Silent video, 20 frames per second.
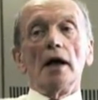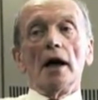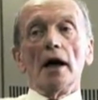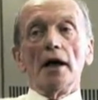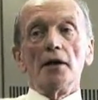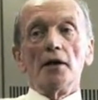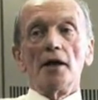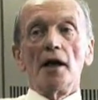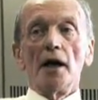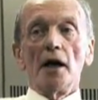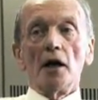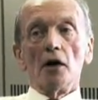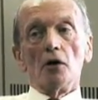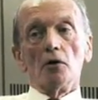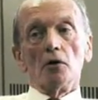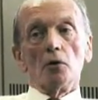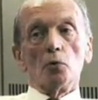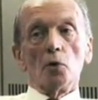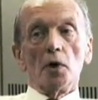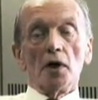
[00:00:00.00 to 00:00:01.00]
And
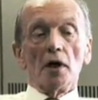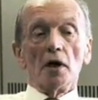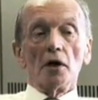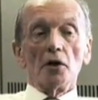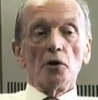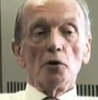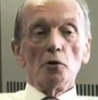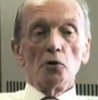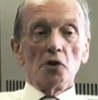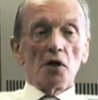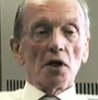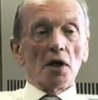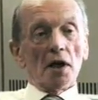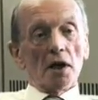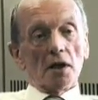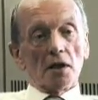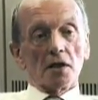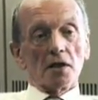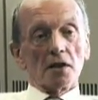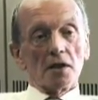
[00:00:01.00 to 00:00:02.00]
now we are using
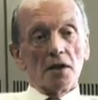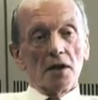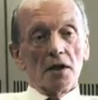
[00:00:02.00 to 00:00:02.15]
it